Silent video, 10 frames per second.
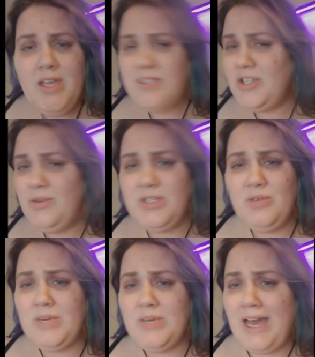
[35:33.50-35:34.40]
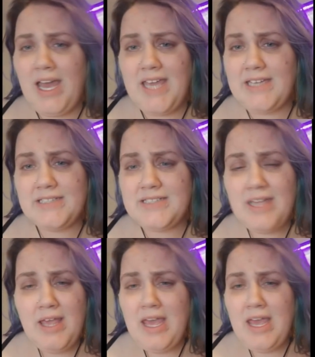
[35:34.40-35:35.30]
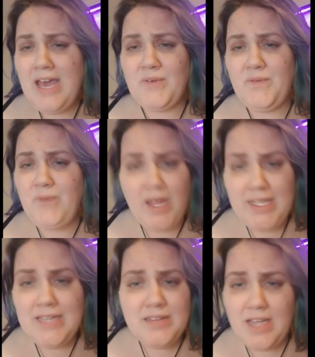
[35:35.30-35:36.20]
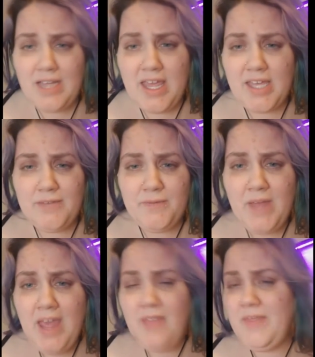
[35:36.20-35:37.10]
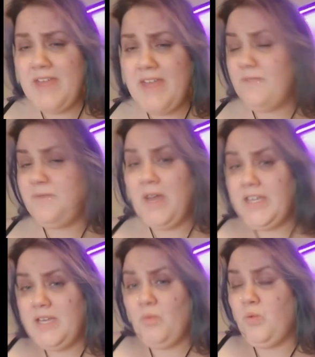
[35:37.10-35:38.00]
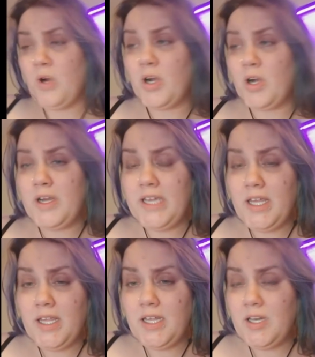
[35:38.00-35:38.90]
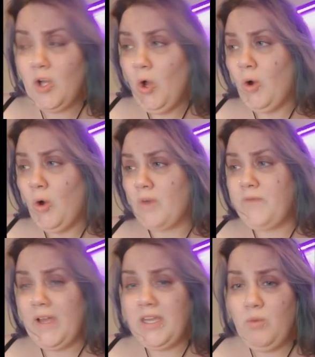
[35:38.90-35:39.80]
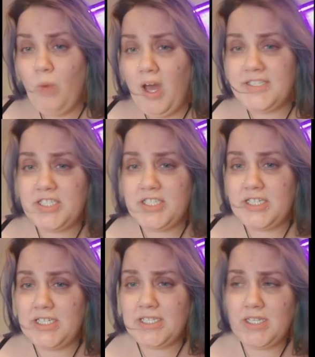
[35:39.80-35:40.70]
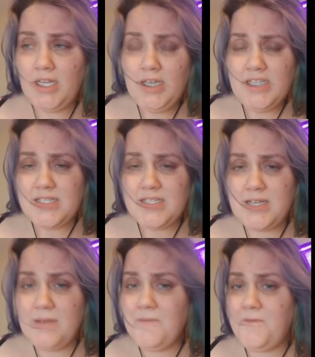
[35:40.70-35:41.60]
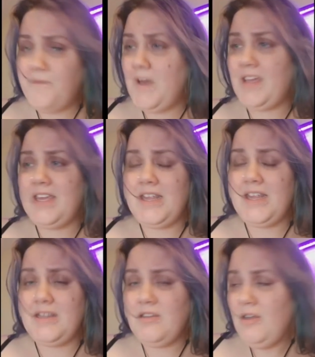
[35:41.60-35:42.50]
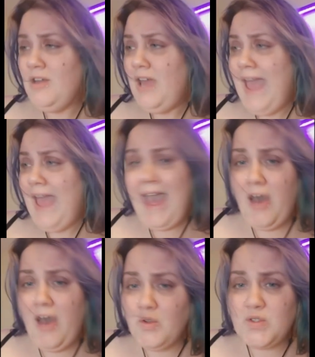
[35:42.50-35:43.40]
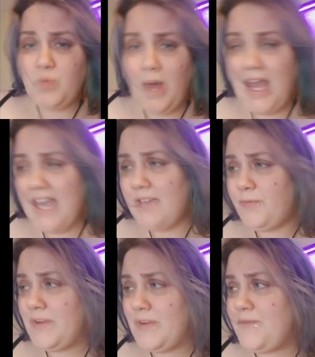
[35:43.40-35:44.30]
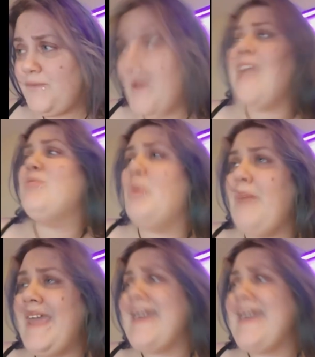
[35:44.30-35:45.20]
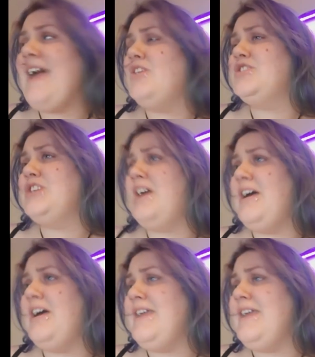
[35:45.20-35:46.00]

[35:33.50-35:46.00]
don't you guys have a fucking life than fucking worrying or fucking watching some fucking housewife with fibromyalgia